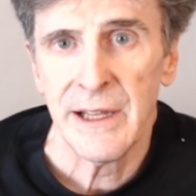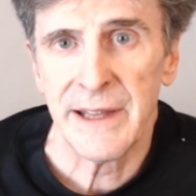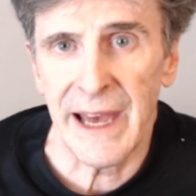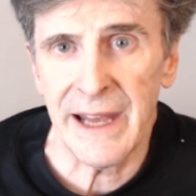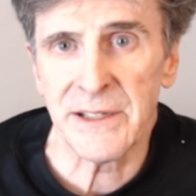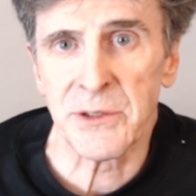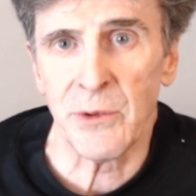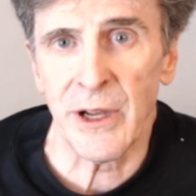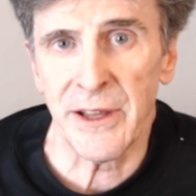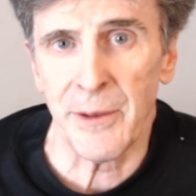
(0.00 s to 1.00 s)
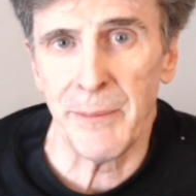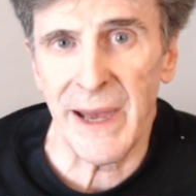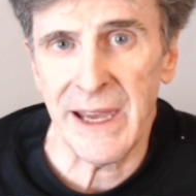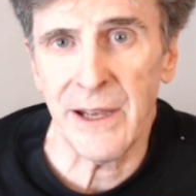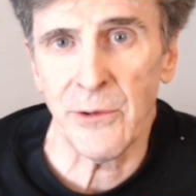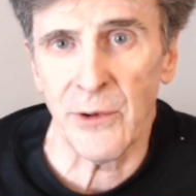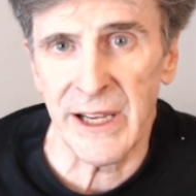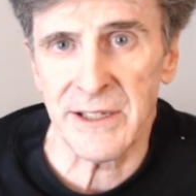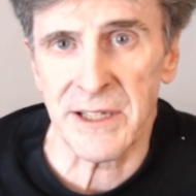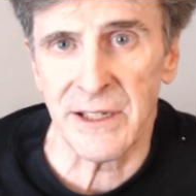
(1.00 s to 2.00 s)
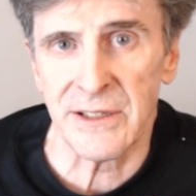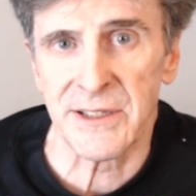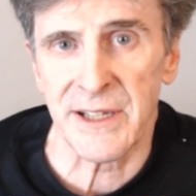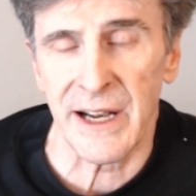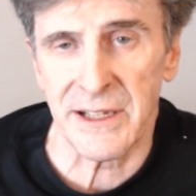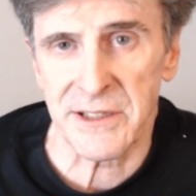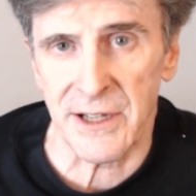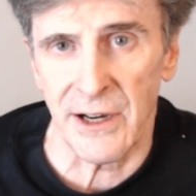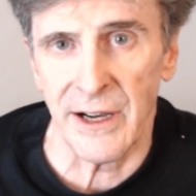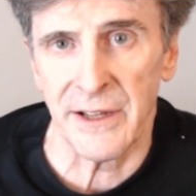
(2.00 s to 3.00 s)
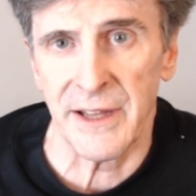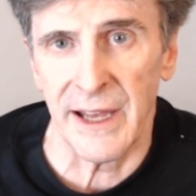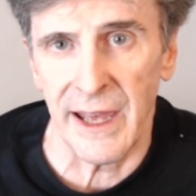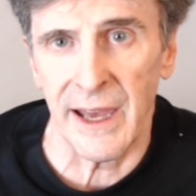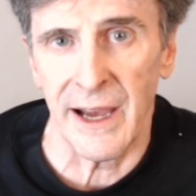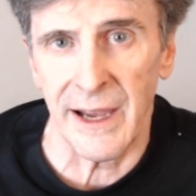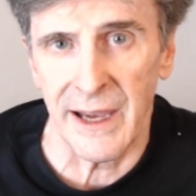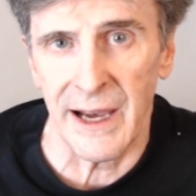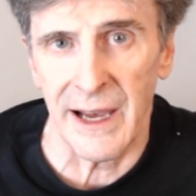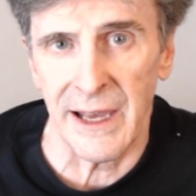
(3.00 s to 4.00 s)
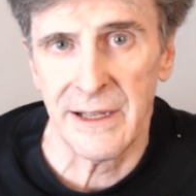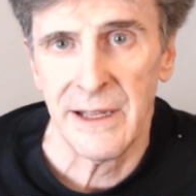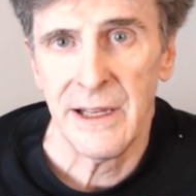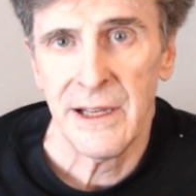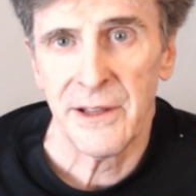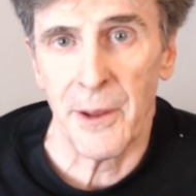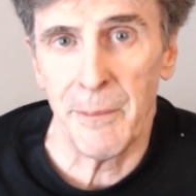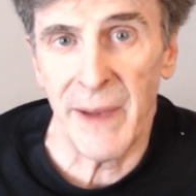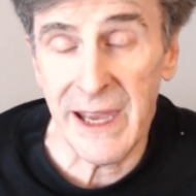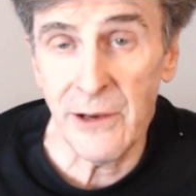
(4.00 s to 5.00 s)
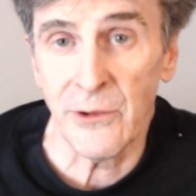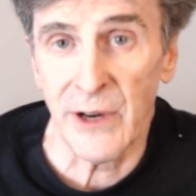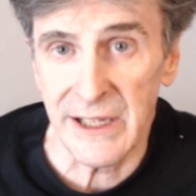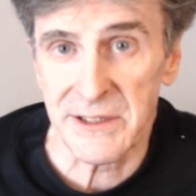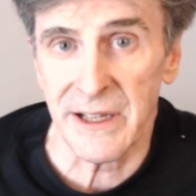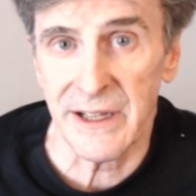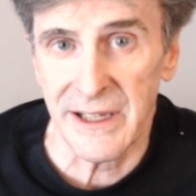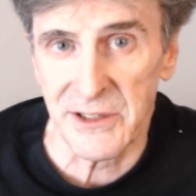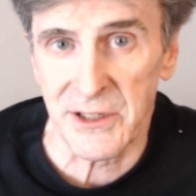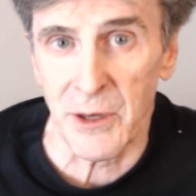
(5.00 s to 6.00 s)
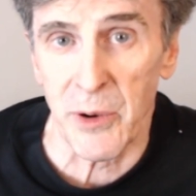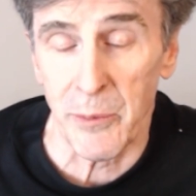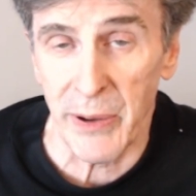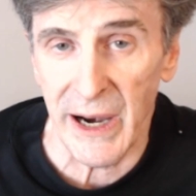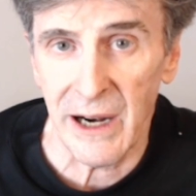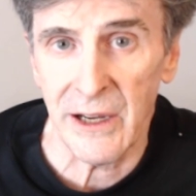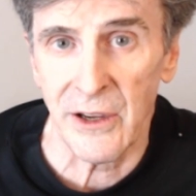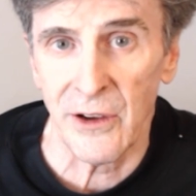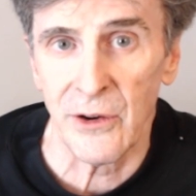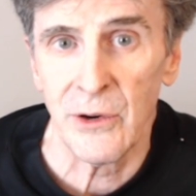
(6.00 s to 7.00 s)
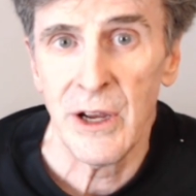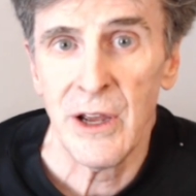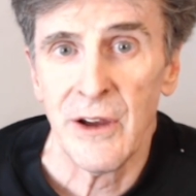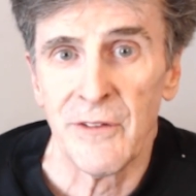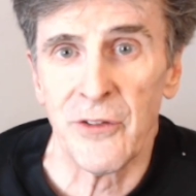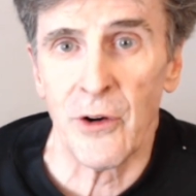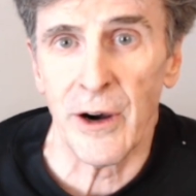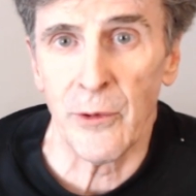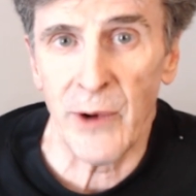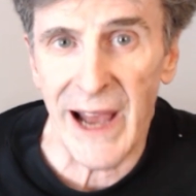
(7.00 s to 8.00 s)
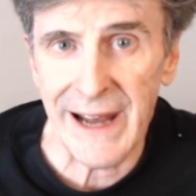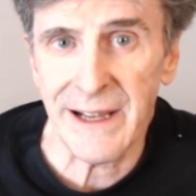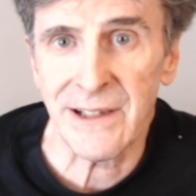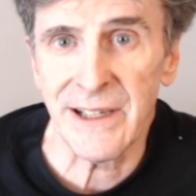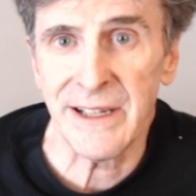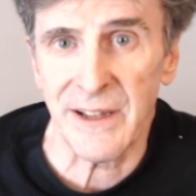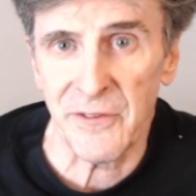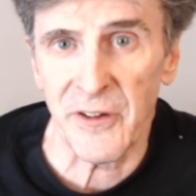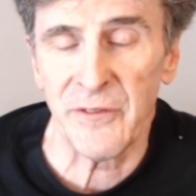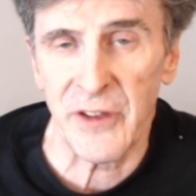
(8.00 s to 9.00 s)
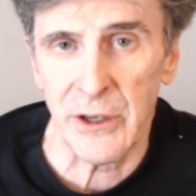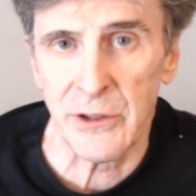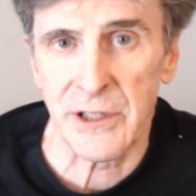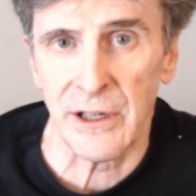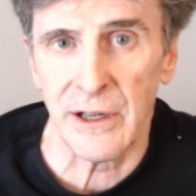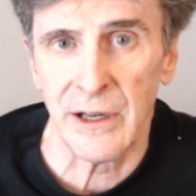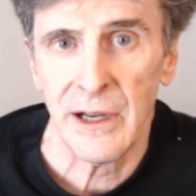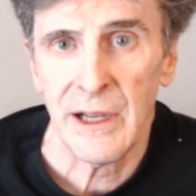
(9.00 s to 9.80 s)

That is one of the main reasons that I started the A I Guide. The main reason is to prepare you for a radically different future